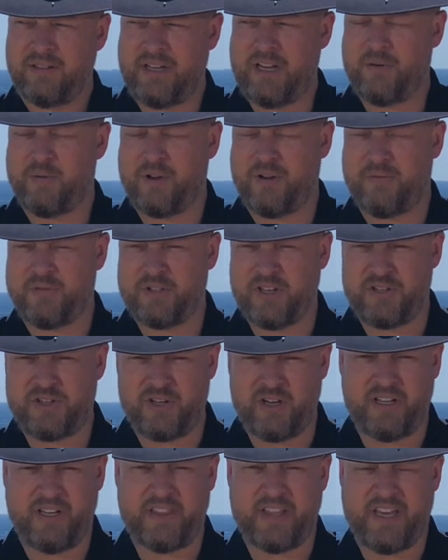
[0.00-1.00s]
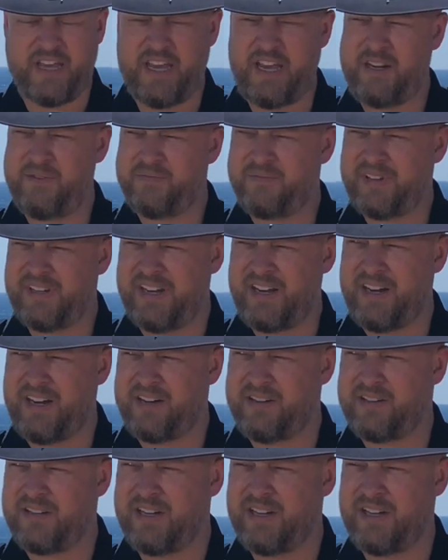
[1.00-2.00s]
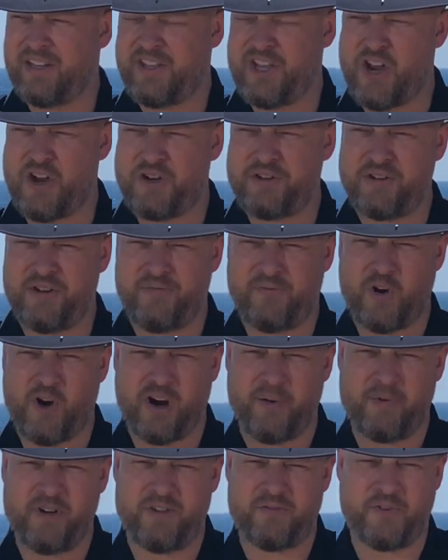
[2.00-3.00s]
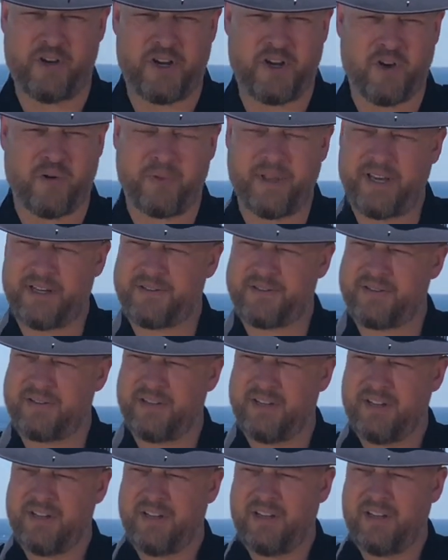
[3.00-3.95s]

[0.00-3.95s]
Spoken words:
Yeah, well, obviously, certainly the heat and the ocean environment is very complex, so